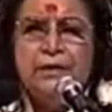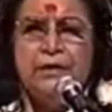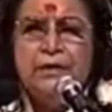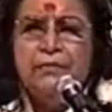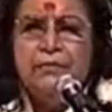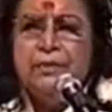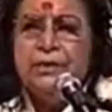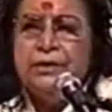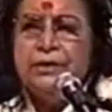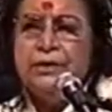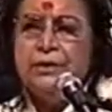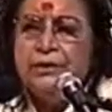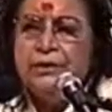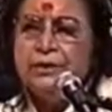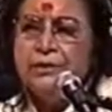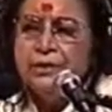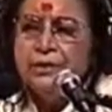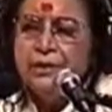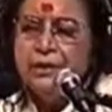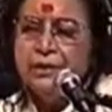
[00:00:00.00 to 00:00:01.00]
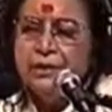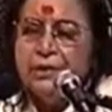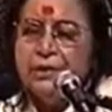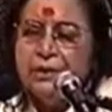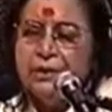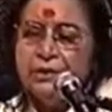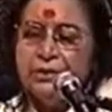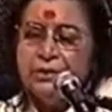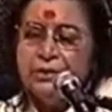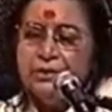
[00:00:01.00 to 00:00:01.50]
which
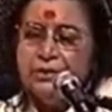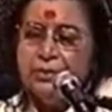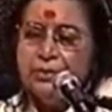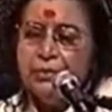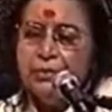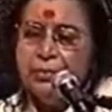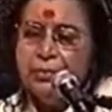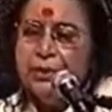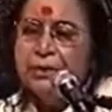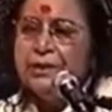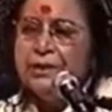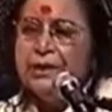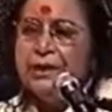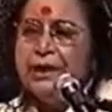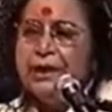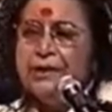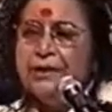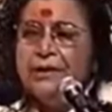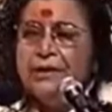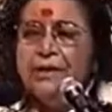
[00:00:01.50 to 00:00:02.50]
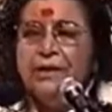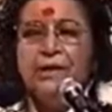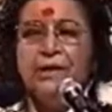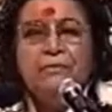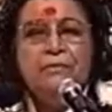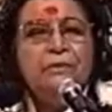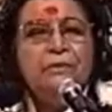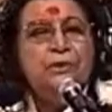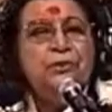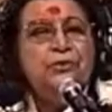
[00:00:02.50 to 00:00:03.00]
is your birthright,
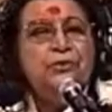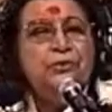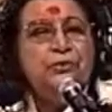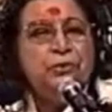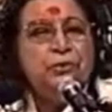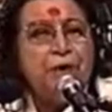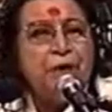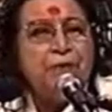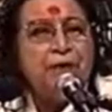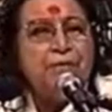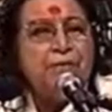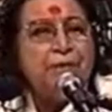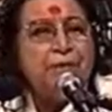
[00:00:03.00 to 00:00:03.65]
which you should have.